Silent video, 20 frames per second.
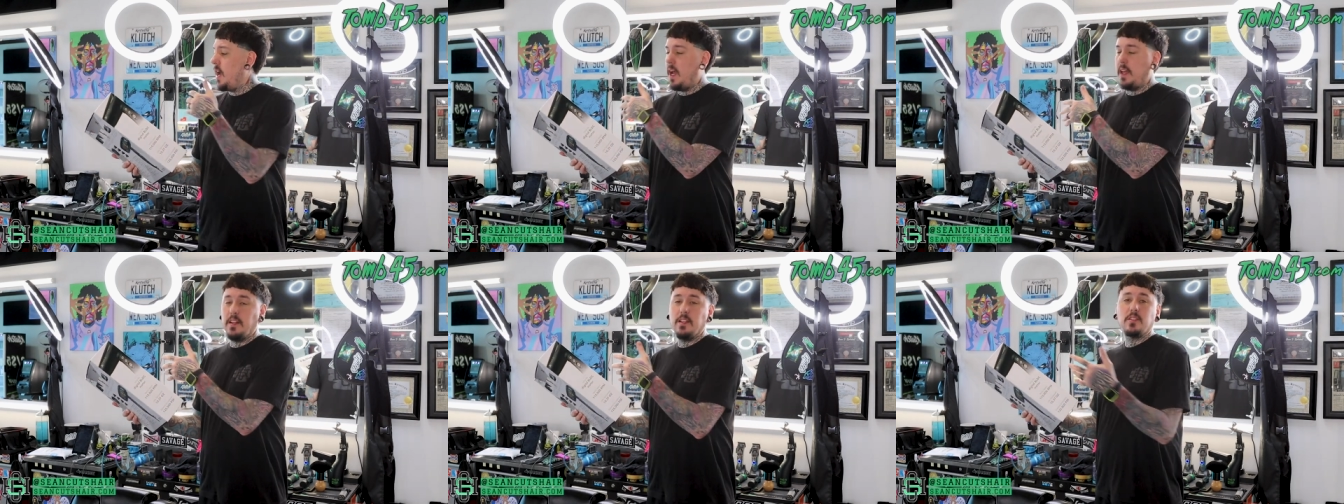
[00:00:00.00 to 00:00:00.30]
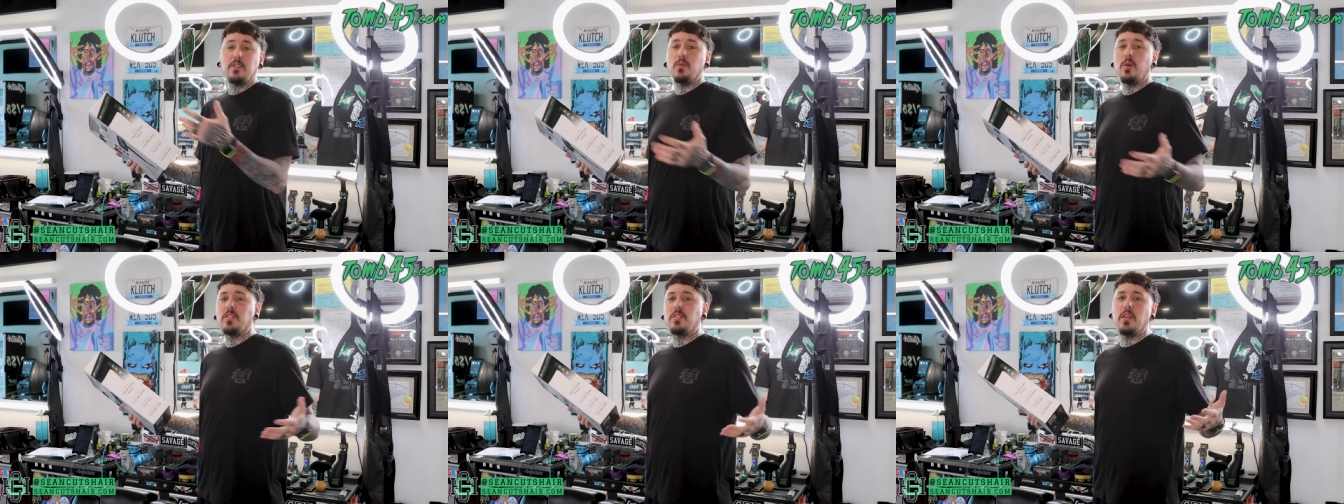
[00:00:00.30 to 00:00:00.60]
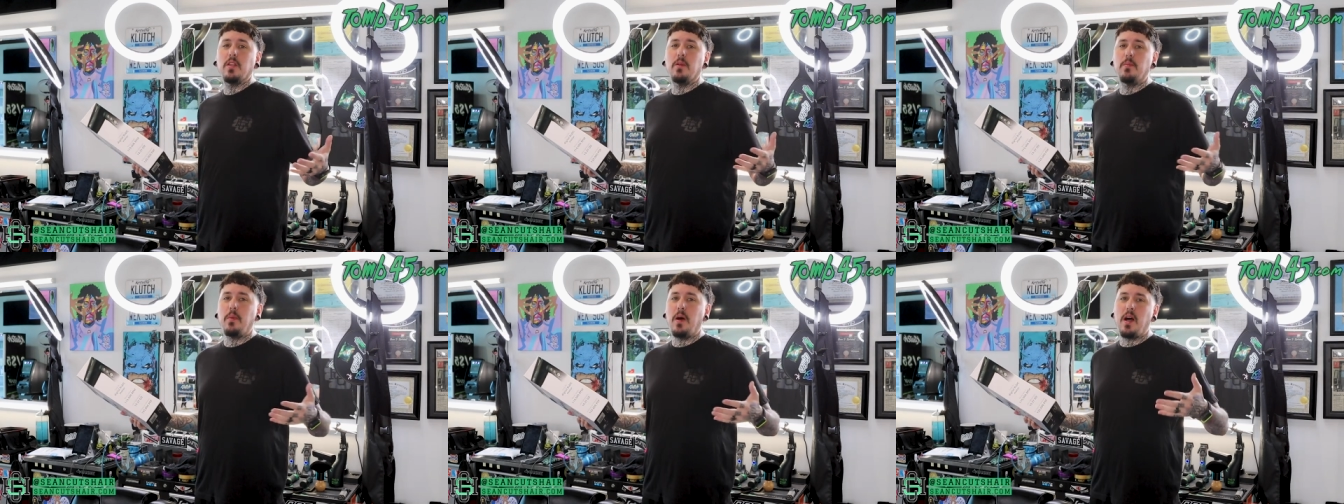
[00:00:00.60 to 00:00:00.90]
And this is what's
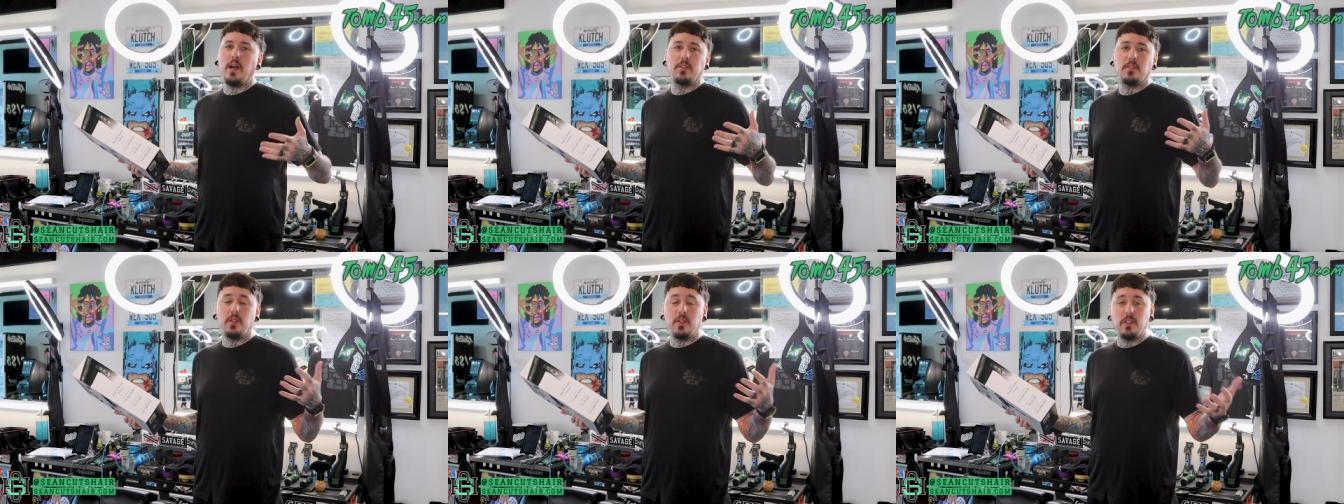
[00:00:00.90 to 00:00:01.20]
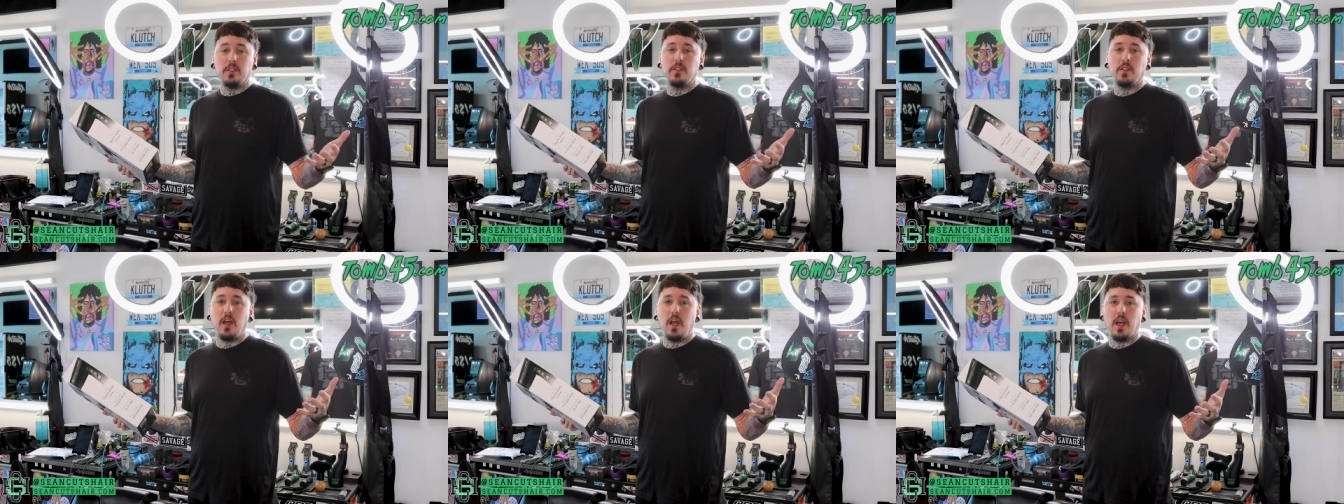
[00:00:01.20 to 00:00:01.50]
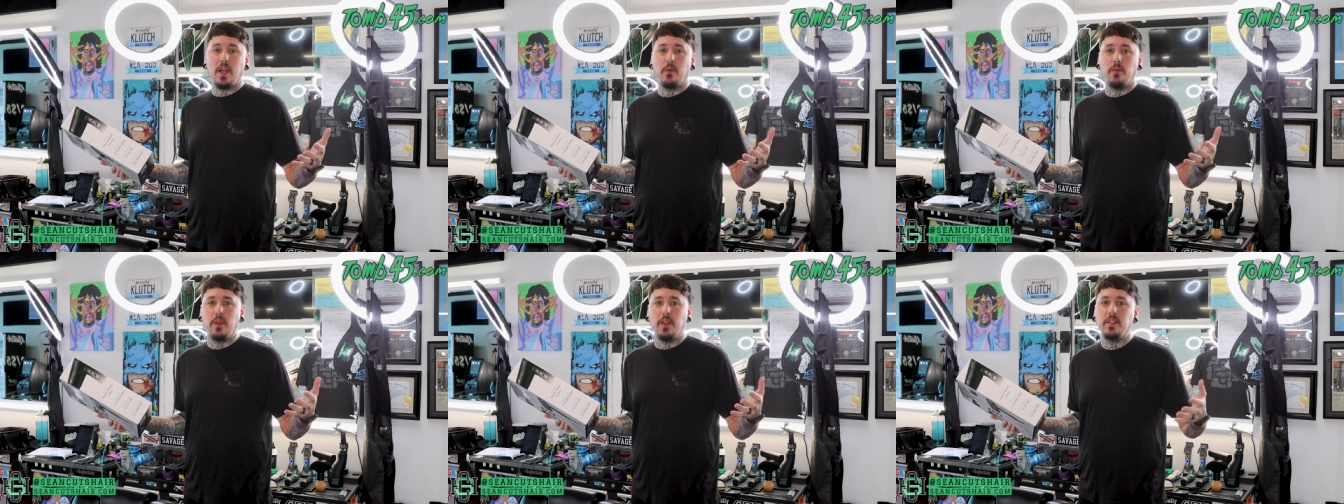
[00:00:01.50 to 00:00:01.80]
on the box. So this is
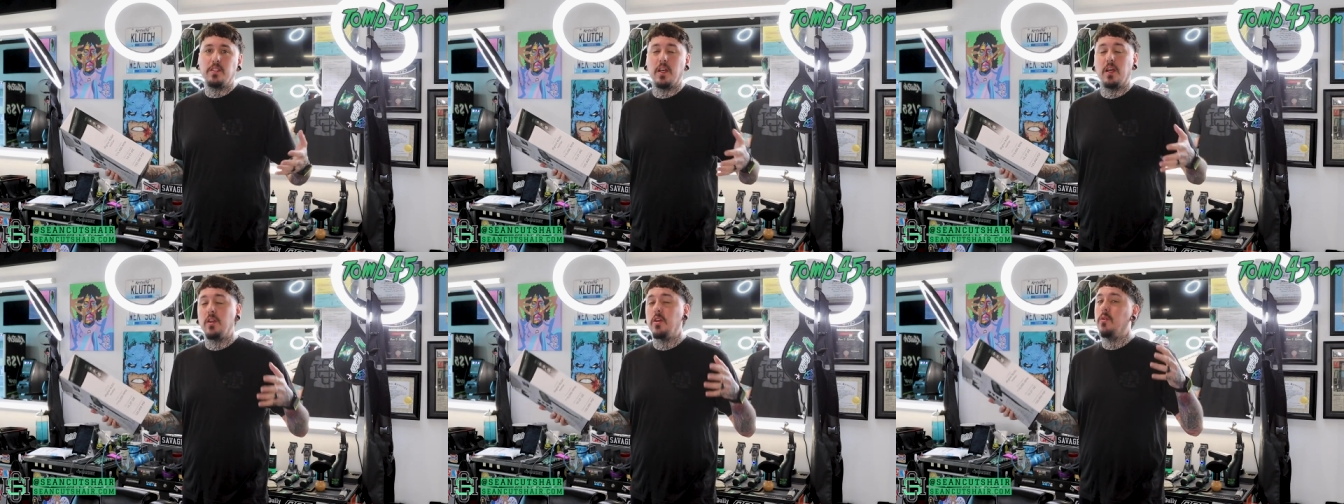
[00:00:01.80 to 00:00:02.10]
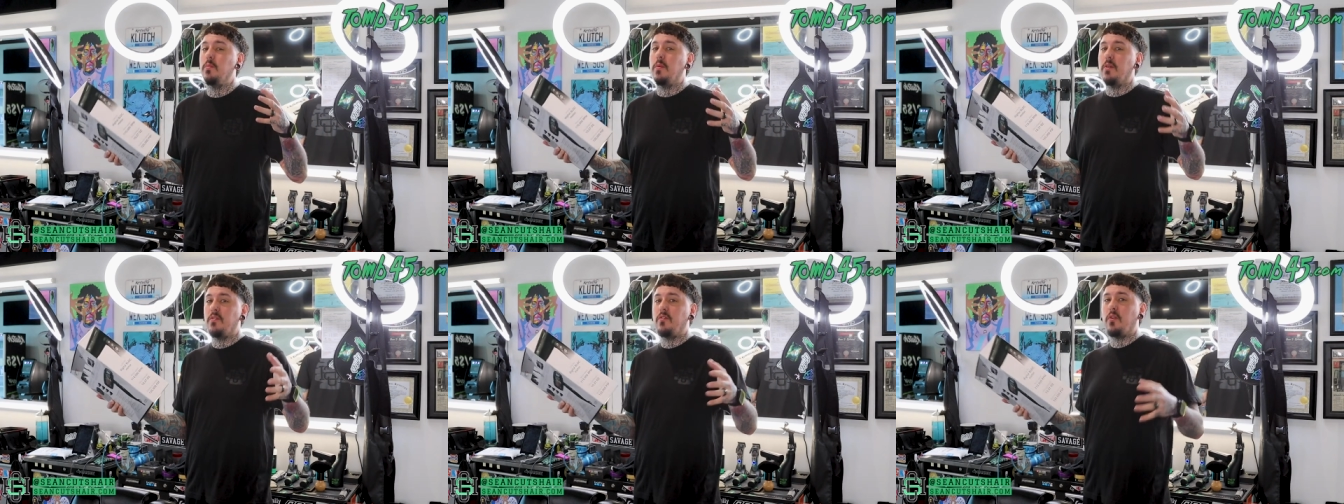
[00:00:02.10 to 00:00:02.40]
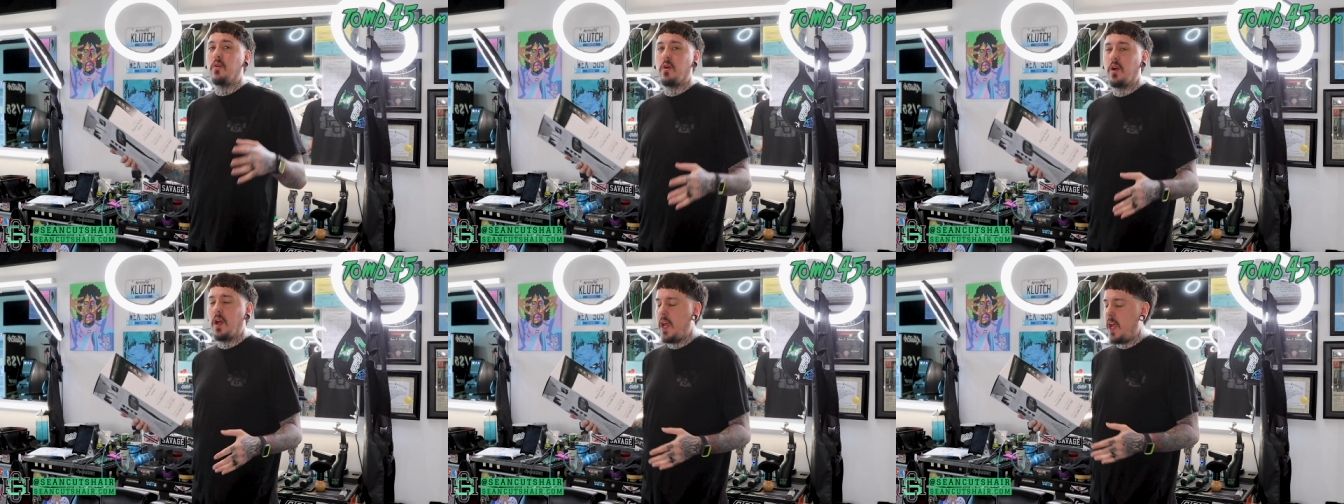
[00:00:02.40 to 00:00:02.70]
all I can really tell you
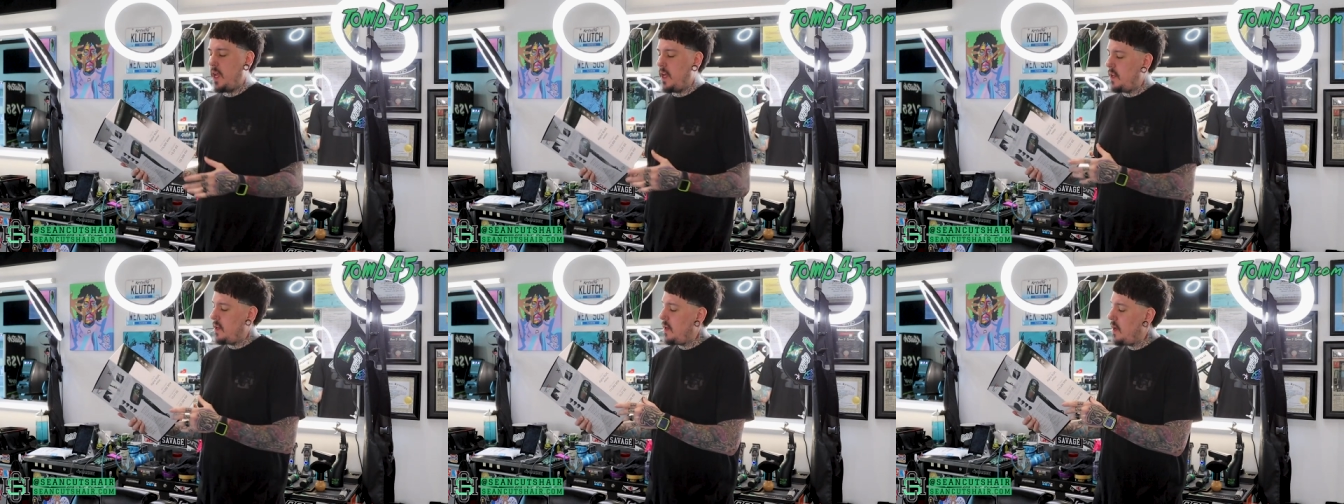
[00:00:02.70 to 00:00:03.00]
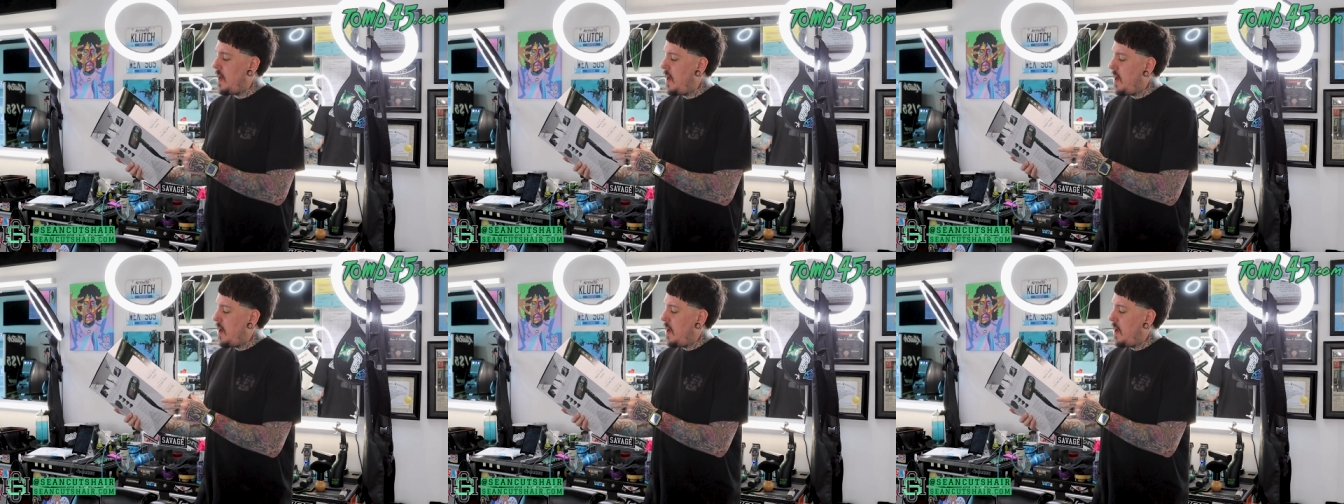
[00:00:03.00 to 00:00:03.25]
beforehand.